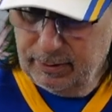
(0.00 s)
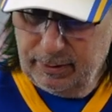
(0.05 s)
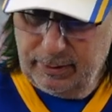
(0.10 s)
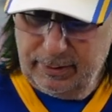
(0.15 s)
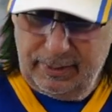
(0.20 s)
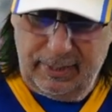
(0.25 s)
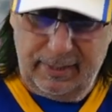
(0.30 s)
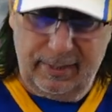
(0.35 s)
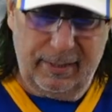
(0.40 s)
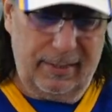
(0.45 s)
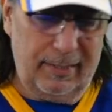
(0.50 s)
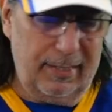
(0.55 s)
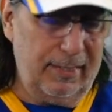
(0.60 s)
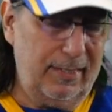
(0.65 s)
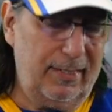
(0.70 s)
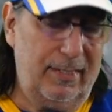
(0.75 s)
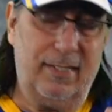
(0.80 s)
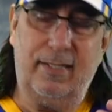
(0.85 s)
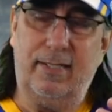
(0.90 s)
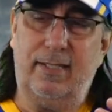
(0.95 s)

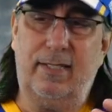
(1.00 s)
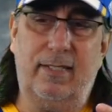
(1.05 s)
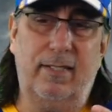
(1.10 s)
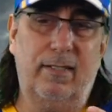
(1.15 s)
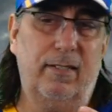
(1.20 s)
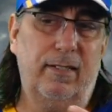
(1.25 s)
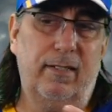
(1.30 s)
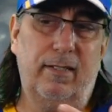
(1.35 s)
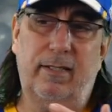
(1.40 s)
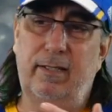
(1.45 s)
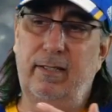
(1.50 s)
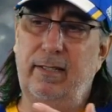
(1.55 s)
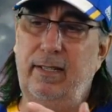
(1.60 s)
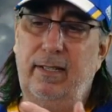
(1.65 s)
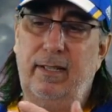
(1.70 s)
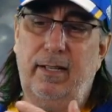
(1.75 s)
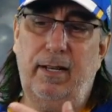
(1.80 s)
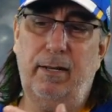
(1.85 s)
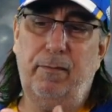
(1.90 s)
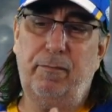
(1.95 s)

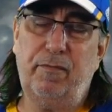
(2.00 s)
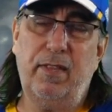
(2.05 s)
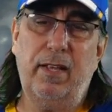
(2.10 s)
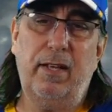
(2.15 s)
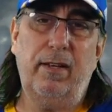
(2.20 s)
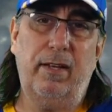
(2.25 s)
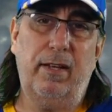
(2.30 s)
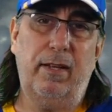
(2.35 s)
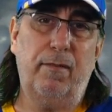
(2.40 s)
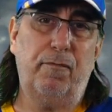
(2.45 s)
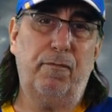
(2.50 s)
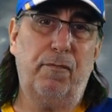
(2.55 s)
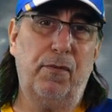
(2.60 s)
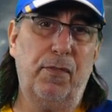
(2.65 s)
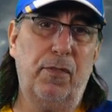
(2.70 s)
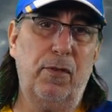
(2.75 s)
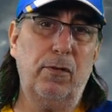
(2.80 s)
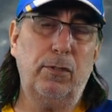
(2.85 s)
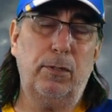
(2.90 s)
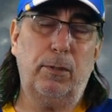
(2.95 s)
If for
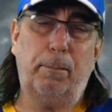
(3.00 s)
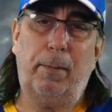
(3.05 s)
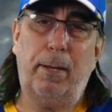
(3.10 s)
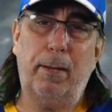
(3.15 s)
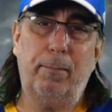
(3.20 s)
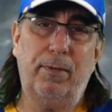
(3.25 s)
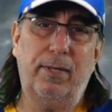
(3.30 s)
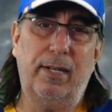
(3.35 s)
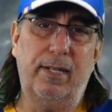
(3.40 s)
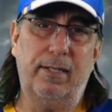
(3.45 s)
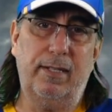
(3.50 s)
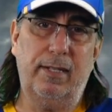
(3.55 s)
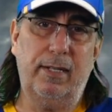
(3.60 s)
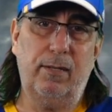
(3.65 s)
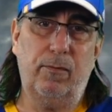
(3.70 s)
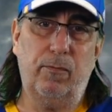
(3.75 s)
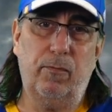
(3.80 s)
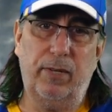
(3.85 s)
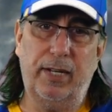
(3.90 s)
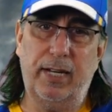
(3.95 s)
those people that
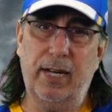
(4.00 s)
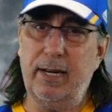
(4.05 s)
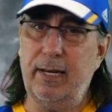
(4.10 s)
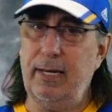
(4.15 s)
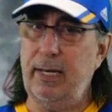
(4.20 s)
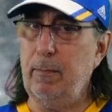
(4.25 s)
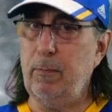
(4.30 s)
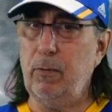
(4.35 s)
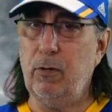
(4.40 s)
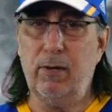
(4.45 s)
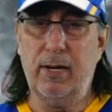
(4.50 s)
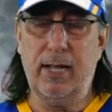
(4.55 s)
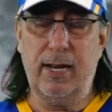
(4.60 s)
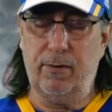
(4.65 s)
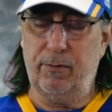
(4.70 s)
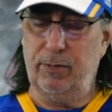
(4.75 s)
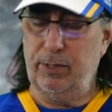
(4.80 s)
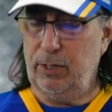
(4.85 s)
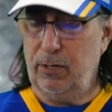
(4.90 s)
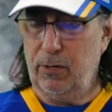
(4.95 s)
think we got to keep
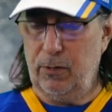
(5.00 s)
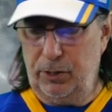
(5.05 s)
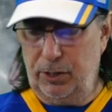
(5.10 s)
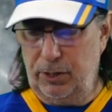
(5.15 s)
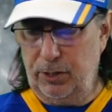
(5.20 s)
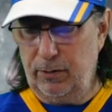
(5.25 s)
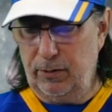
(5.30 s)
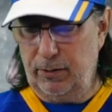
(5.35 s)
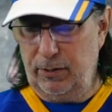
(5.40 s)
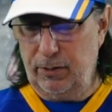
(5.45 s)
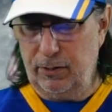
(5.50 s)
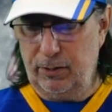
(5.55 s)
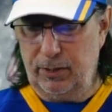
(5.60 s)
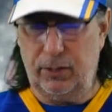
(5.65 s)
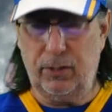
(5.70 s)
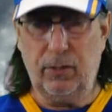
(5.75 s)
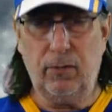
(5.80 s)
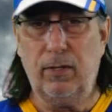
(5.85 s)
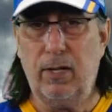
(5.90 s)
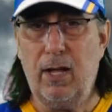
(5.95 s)
Granato as coach, you're
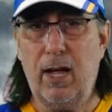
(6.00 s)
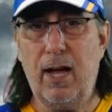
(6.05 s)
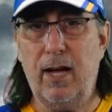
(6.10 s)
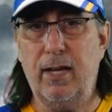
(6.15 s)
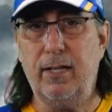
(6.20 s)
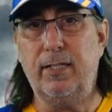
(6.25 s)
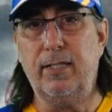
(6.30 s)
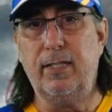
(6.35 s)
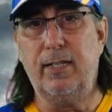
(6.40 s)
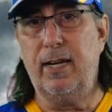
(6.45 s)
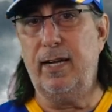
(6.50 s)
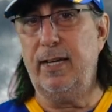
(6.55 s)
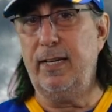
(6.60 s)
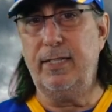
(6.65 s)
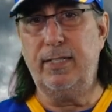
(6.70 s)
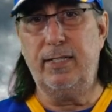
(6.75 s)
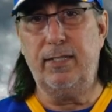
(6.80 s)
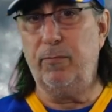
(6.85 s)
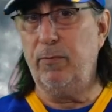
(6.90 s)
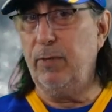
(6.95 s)
so lost,
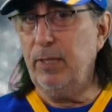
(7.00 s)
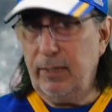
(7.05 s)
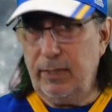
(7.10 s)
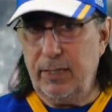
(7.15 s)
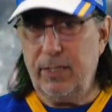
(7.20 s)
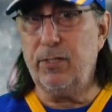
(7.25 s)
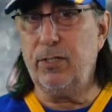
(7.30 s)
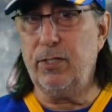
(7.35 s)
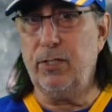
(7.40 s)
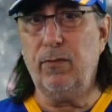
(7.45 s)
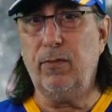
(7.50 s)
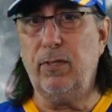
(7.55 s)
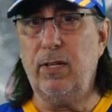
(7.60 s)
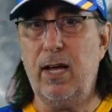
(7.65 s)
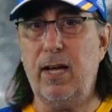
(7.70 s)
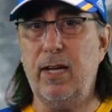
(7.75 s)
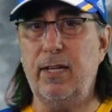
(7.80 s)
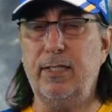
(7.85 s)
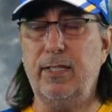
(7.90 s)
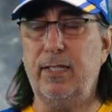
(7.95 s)
guys. Really, you're so
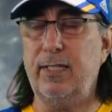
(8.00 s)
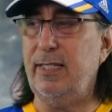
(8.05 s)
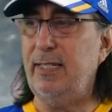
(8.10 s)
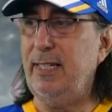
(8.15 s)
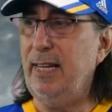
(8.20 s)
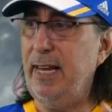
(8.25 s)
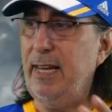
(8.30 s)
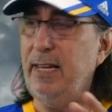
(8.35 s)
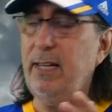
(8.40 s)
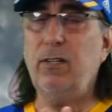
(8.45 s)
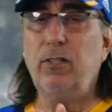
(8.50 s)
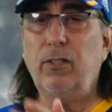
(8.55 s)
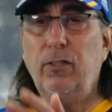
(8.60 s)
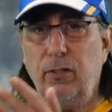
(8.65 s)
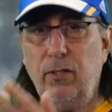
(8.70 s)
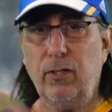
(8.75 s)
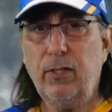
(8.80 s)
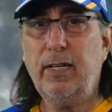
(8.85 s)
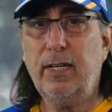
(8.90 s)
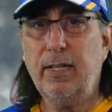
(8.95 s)
lost. Because take a
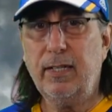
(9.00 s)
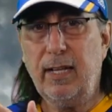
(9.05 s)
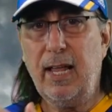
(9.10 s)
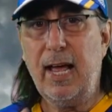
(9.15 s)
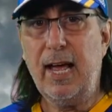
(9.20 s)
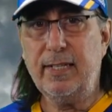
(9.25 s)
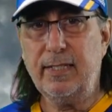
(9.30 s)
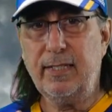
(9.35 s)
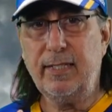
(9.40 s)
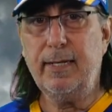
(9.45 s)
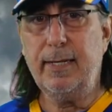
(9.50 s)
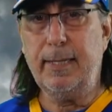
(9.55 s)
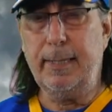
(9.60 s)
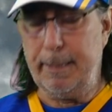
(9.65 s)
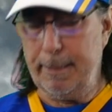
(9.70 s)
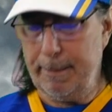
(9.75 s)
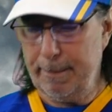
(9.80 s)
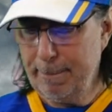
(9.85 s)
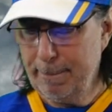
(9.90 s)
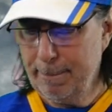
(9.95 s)
look at last night.
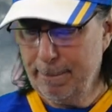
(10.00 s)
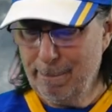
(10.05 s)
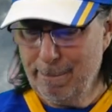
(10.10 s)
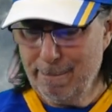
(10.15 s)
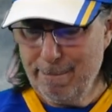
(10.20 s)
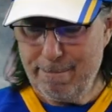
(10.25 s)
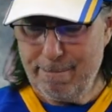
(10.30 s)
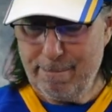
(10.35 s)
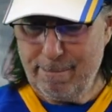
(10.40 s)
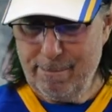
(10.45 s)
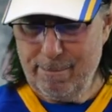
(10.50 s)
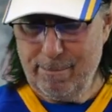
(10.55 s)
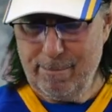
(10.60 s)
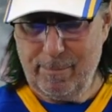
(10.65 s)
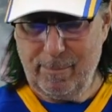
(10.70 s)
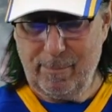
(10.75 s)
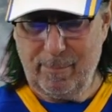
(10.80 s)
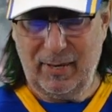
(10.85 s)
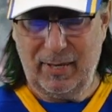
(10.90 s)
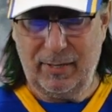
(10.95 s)

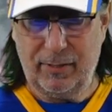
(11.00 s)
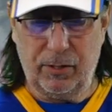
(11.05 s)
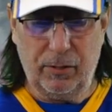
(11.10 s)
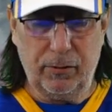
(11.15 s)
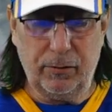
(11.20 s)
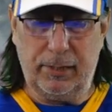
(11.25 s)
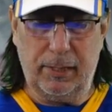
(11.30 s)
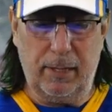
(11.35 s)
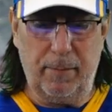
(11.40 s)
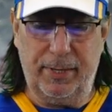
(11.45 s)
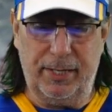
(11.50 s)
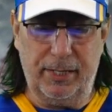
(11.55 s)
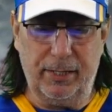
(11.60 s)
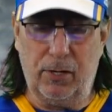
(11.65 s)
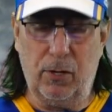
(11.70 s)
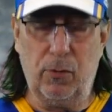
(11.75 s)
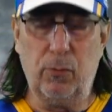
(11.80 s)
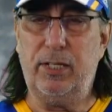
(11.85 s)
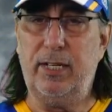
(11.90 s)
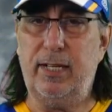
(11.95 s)
Don't tell me the
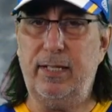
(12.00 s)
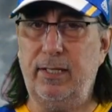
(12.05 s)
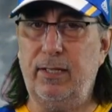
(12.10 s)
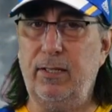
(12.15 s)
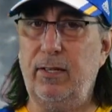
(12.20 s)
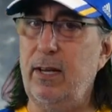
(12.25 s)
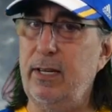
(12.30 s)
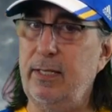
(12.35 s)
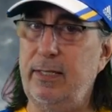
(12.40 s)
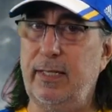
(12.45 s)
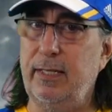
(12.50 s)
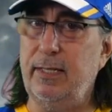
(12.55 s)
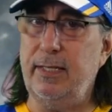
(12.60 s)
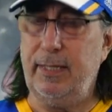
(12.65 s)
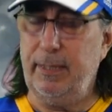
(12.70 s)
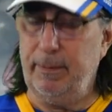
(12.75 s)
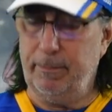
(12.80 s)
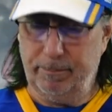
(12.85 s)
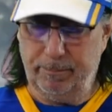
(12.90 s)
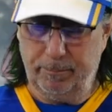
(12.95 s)
coach hasn't lost the
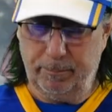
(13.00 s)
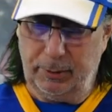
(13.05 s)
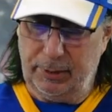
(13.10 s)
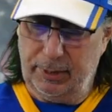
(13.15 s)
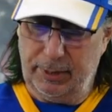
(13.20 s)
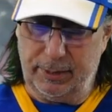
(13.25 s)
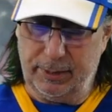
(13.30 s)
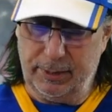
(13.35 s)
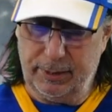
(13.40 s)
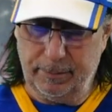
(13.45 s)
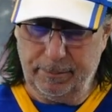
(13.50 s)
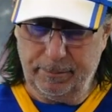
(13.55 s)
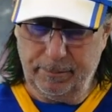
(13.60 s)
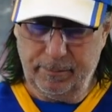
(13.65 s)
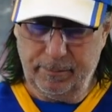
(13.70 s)
team, please.